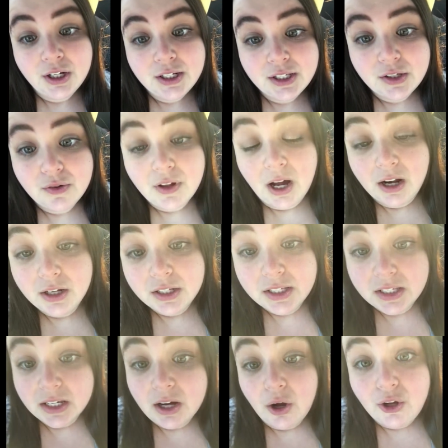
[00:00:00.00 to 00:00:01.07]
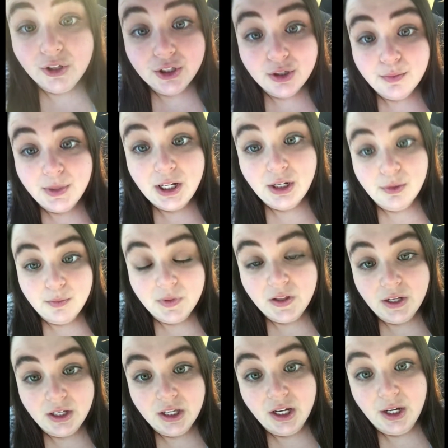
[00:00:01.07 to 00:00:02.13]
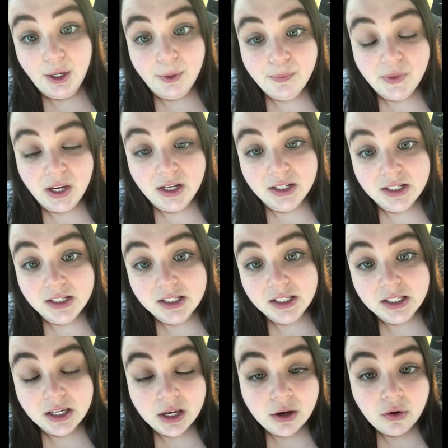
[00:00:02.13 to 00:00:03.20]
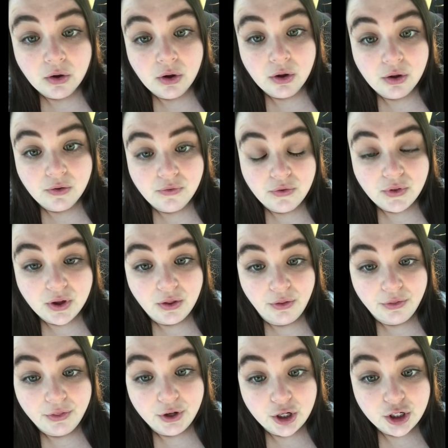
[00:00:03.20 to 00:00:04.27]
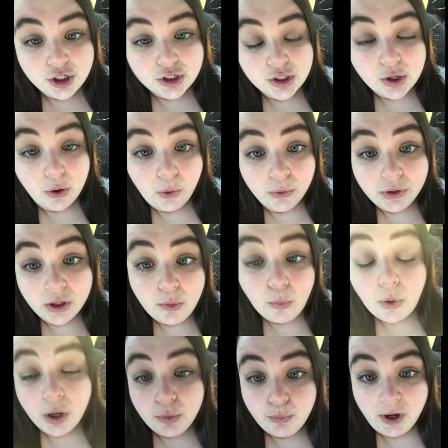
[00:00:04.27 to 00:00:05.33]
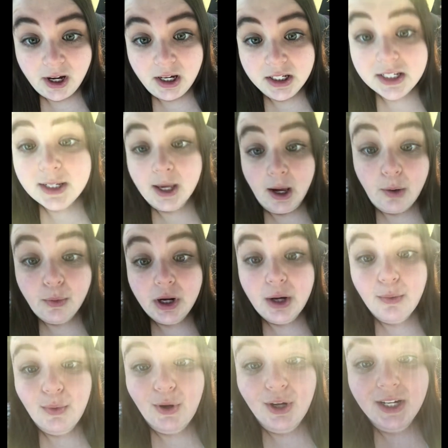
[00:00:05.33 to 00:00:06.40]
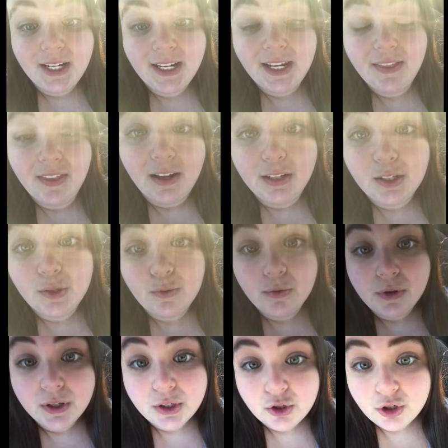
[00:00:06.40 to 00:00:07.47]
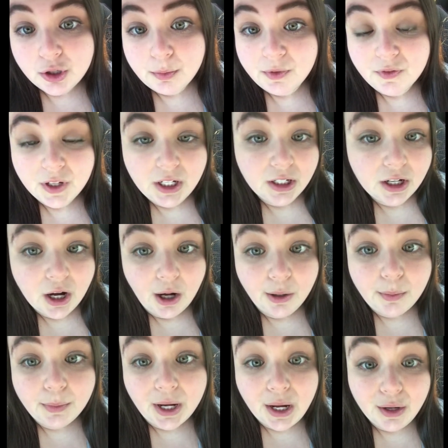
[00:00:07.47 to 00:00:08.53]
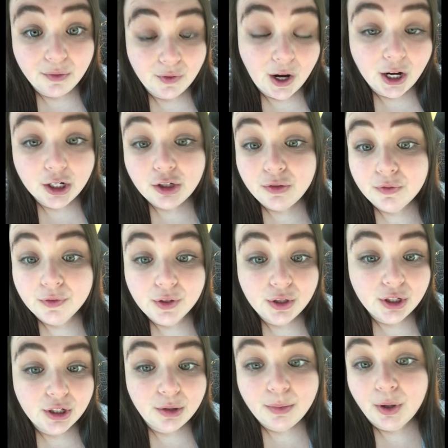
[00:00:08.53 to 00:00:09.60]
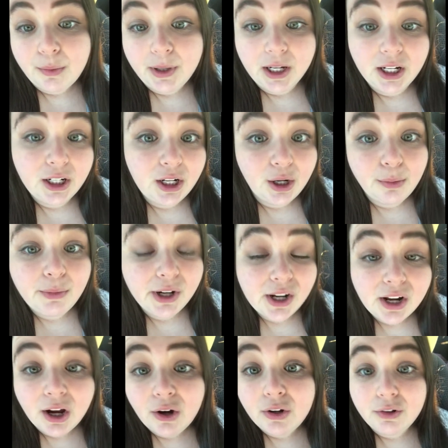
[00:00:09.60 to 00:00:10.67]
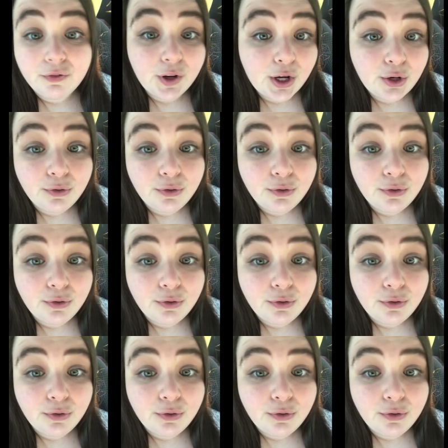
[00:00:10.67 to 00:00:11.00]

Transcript: So that is ultimatum thinking, is that there's only one way to get what I want, and that's through the stream of income. And if I don't feel good about my income right now, and if I